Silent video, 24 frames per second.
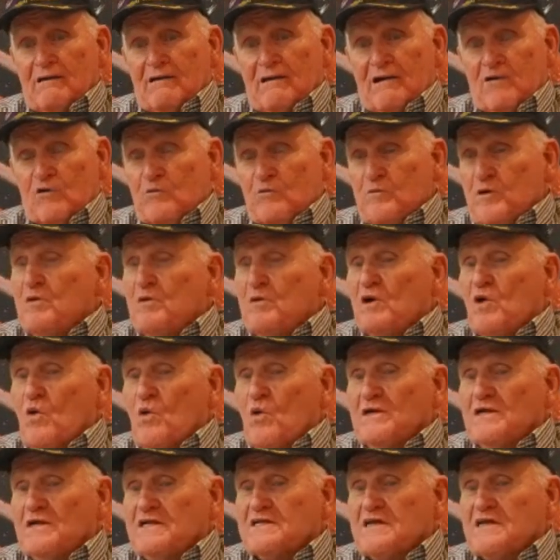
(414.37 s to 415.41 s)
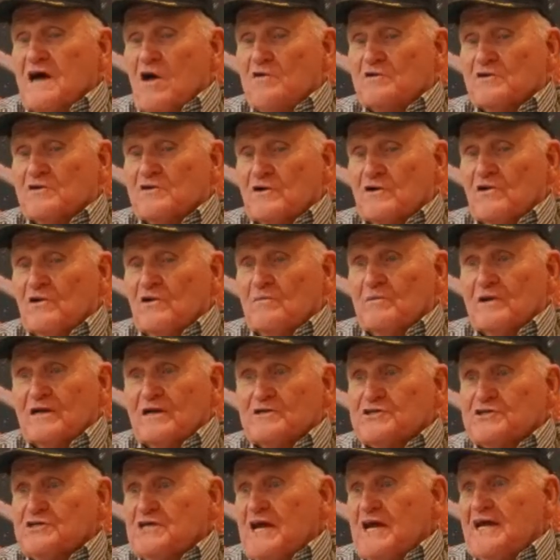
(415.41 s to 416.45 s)
I remember going to talk to her
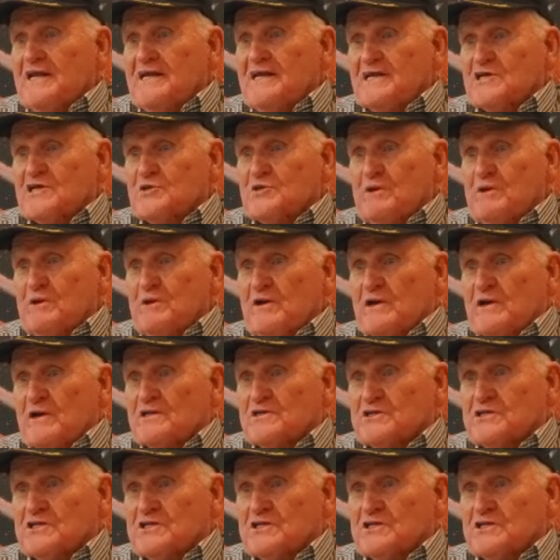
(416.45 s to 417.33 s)
because she had experience.